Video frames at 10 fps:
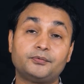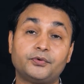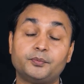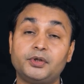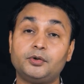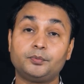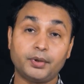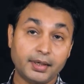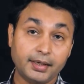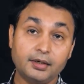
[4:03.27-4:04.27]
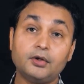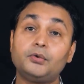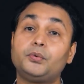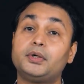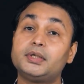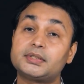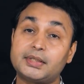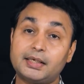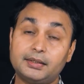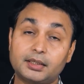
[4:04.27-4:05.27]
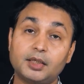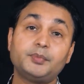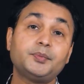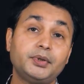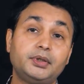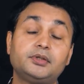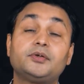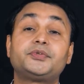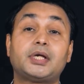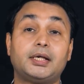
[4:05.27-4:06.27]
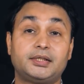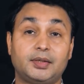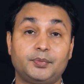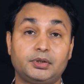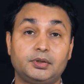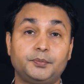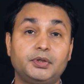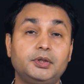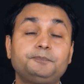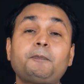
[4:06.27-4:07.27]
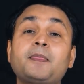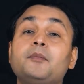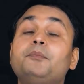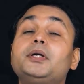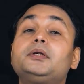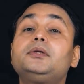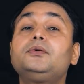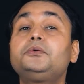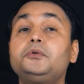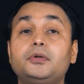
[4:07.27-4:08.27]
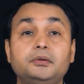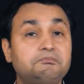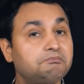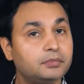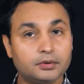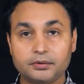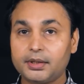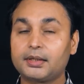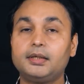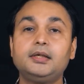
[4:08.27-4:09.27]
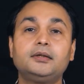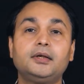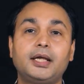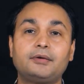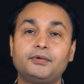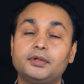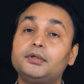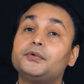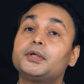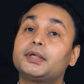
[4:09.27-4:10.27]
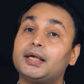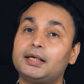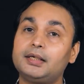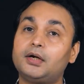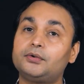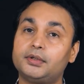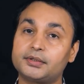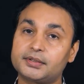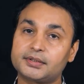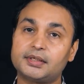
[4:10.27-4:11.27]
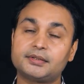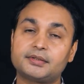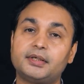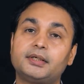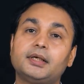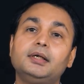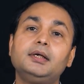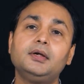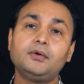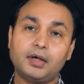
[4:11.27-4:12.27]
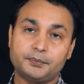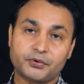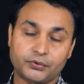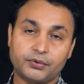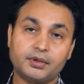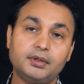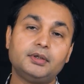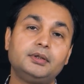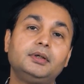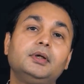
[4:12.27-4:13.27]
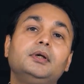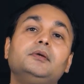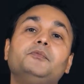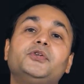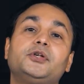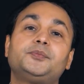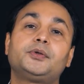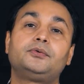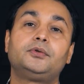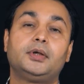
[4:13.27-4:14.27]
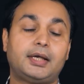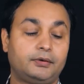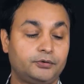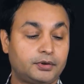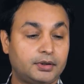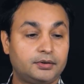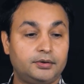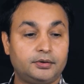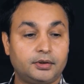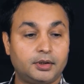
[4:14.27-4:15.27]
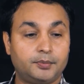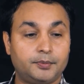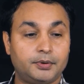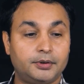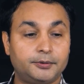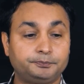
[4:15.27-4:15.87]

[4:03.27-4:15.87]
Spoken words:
for me to play to understand the capabilities of ChatGPT. But you can take any other language and you can carry out the exercises that I'm showing here with respect to the language translation capability.